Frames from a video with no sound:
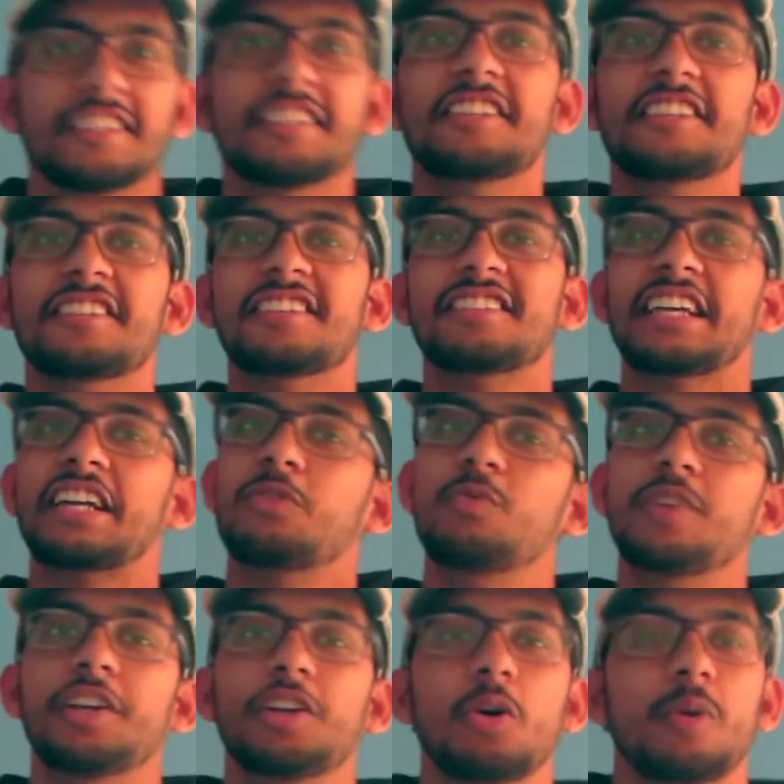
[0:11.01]
This is the second
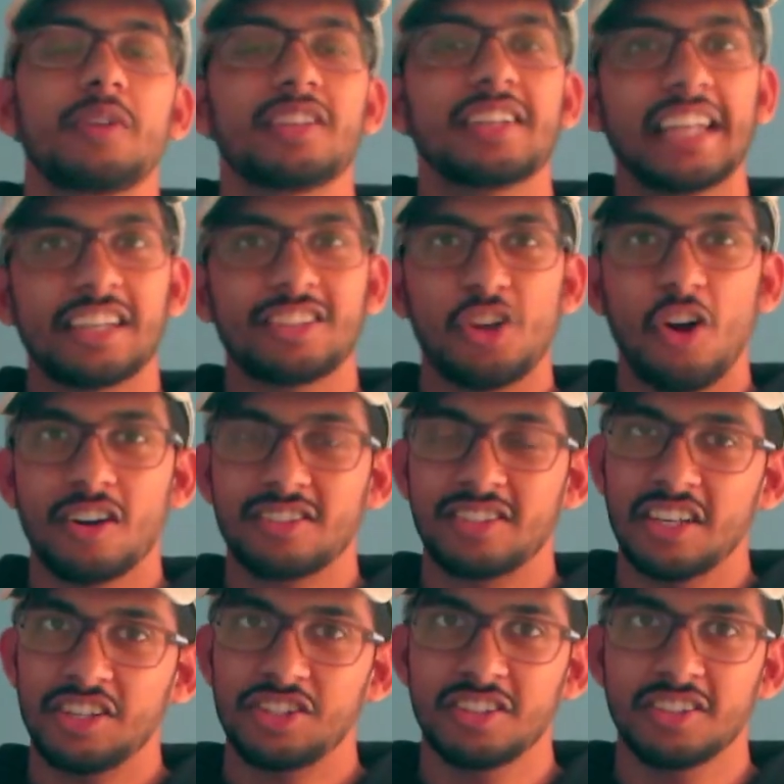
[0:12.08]
video in the Tech Talk
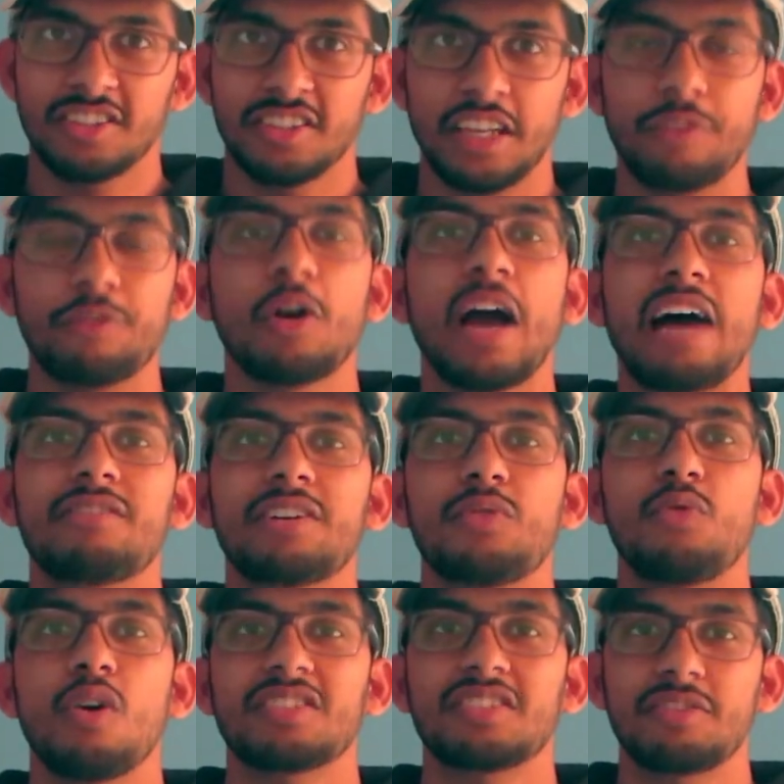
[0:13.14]
session. If you haven't
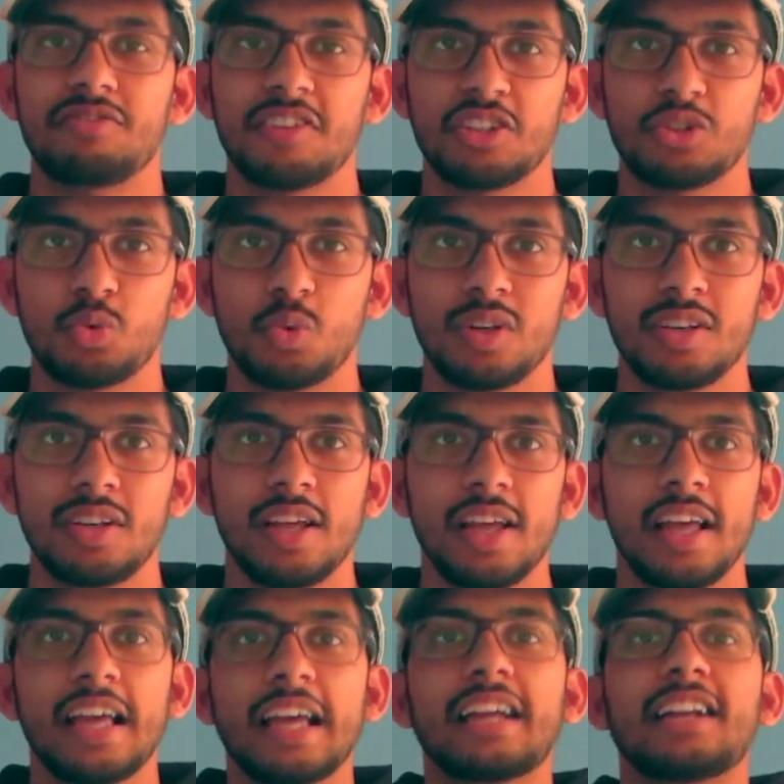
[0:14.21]
watched the first one,
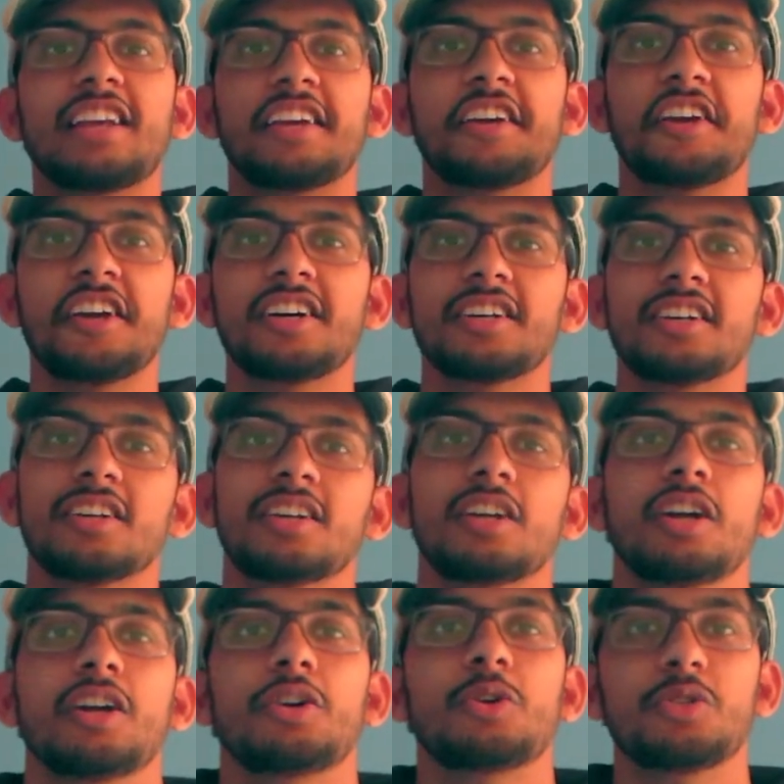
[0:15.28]
click here
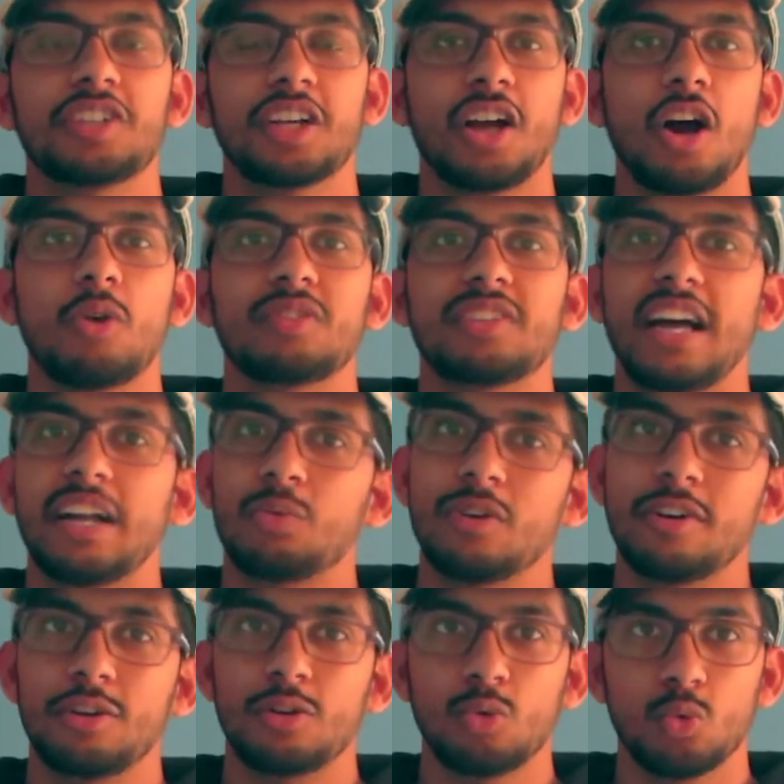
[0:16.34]
to check out that
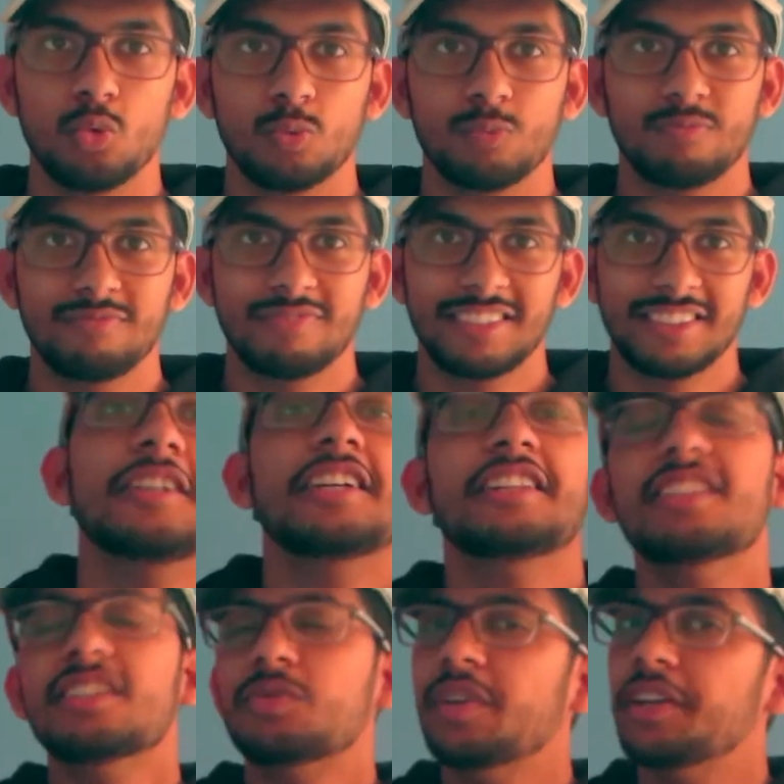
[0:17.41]
one too. In
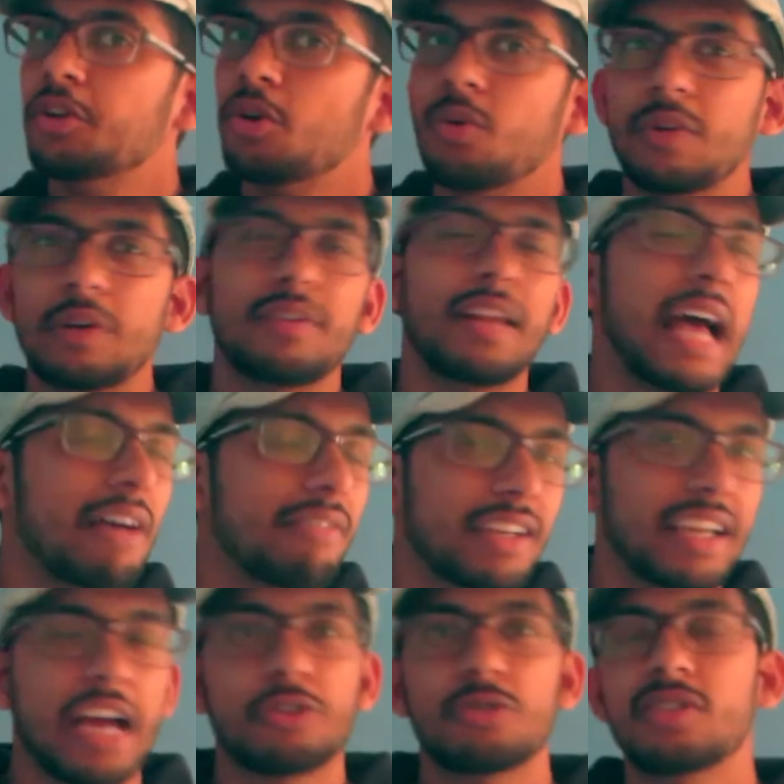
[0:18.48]
this video, we will have a
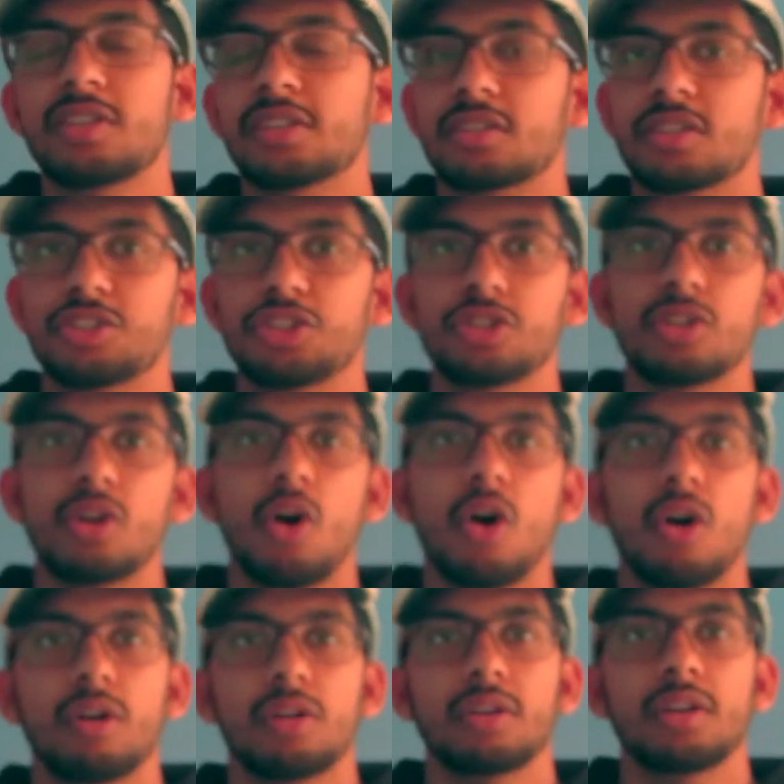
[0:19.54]
casual discussion
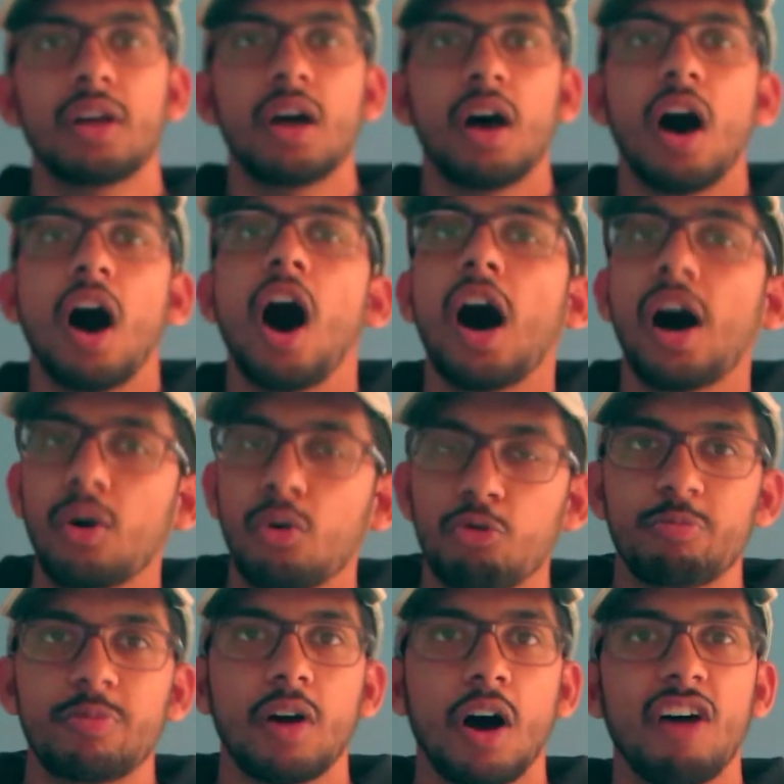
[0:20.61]
on
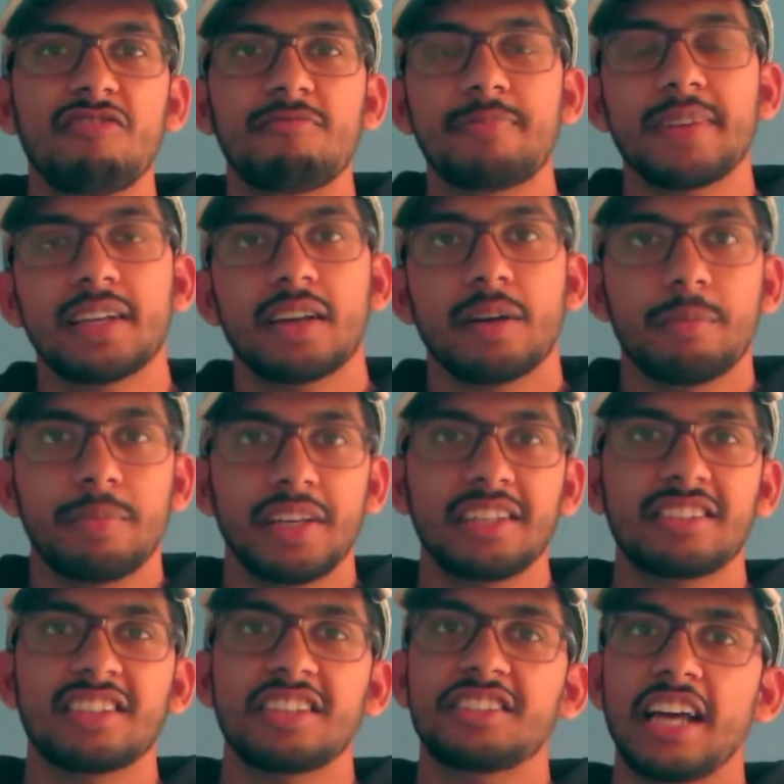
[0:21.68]
how big
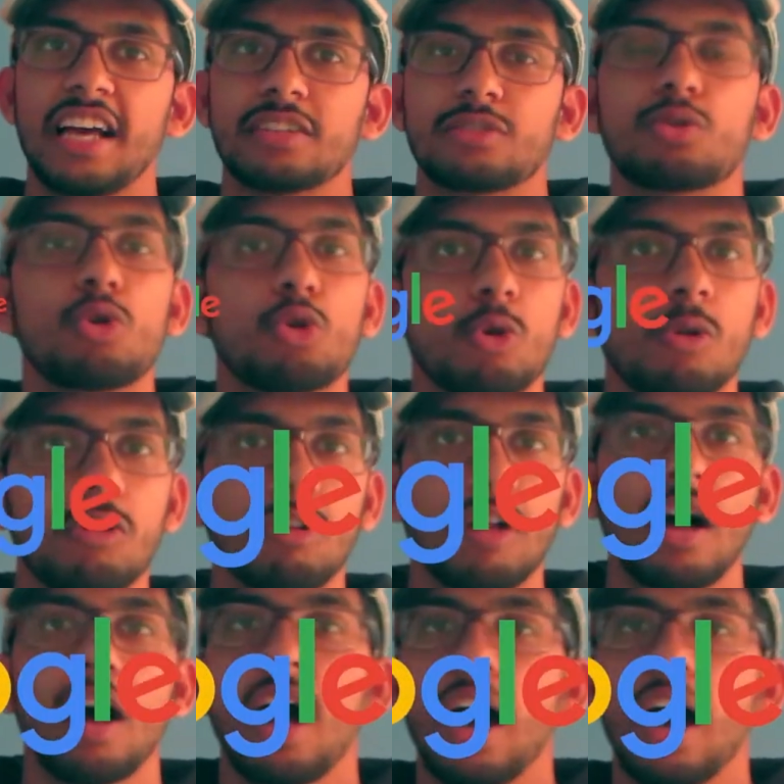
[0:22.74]
companies such as Google,